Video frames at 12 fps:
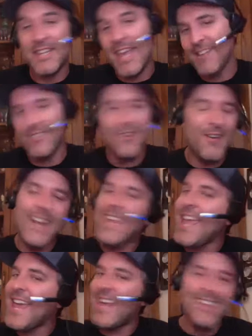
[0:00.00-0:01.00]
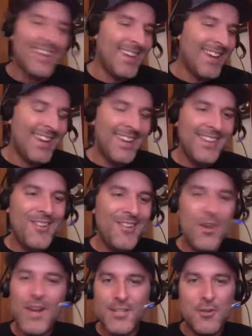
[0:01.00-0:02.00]
So and again, you, get
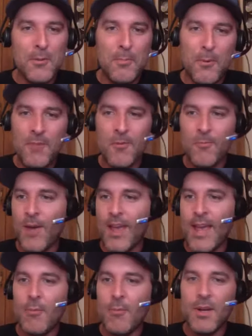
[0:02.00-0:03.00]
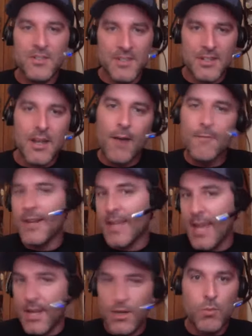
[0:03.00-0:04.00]
to a point when how much is enough, and again,
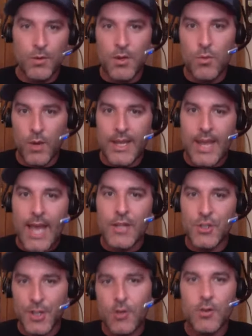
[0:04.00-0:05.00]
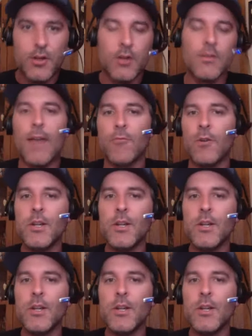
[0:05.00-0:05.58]
you you want to cash in on your leverage.